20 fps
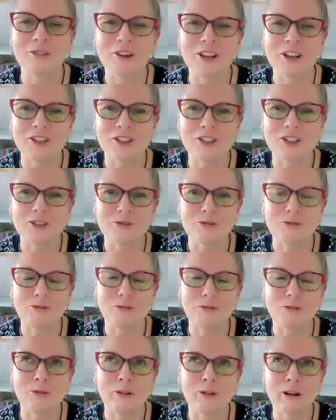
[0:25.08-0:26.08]
which
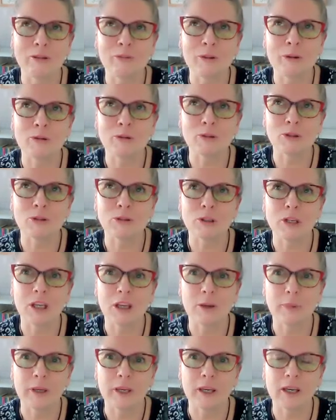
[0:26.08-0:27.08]
when we were talking
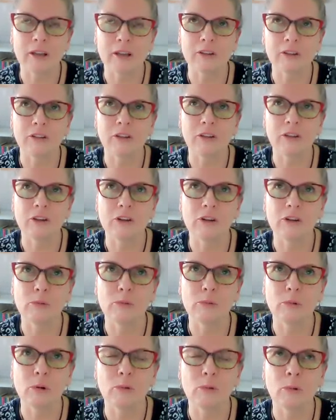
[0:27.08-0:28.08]
about,
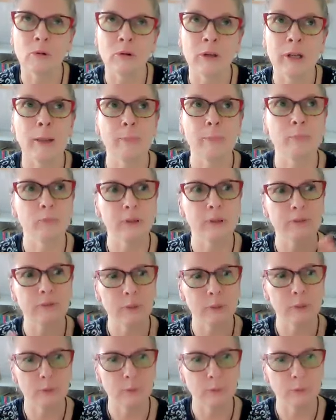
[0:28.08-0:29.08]
what would happen if
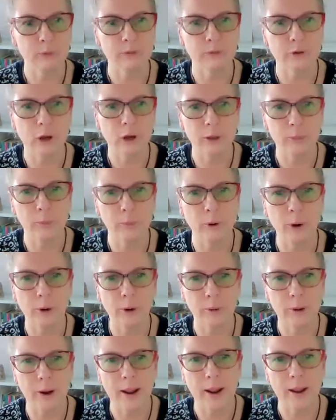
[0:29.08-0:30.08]
we would provide a
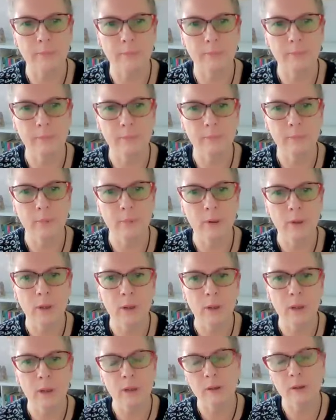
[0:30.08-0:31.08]
program,
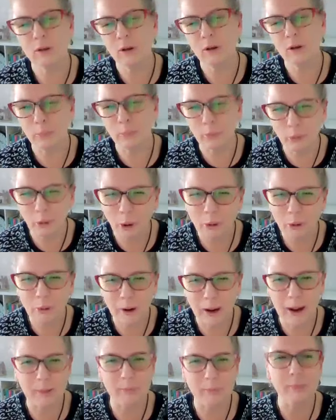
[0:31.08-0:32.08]
not a
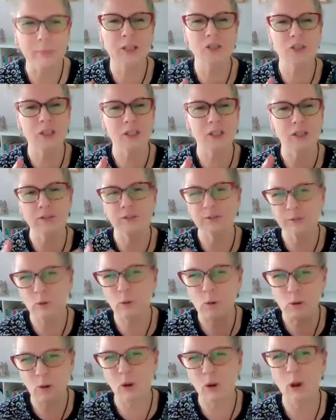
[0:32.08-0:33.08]
program, actually
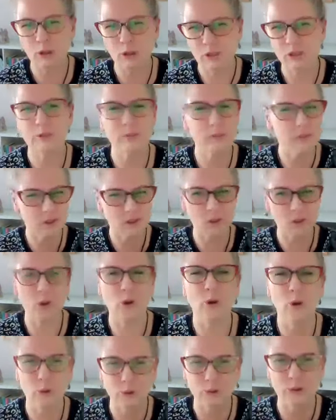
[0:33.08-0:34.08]
4 lots of
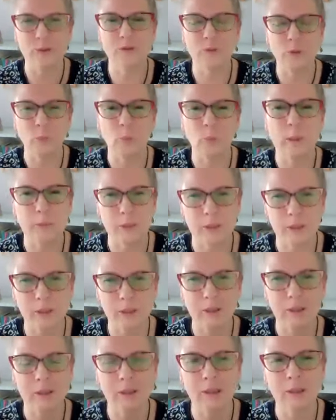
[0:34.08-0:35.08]
circles for women,